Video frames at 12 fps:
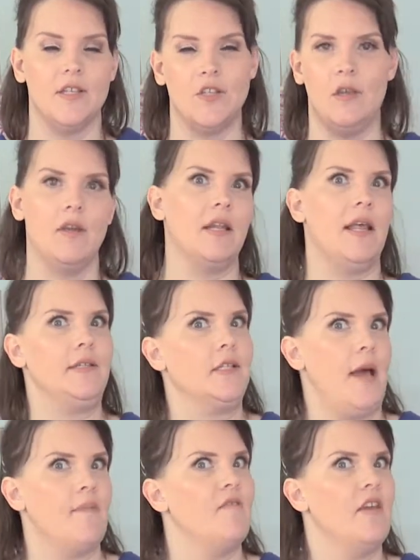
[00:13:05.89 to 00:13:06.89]
So you can like
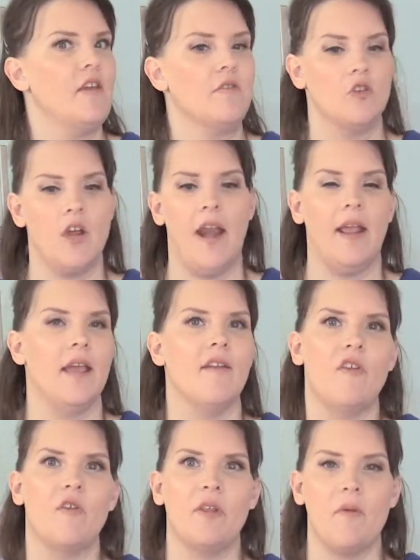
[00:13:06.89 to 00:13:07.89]
stop the video and try it again
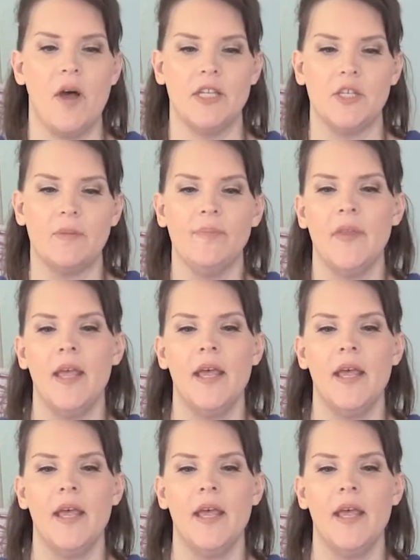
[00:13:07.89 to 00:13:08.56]
if you really want to.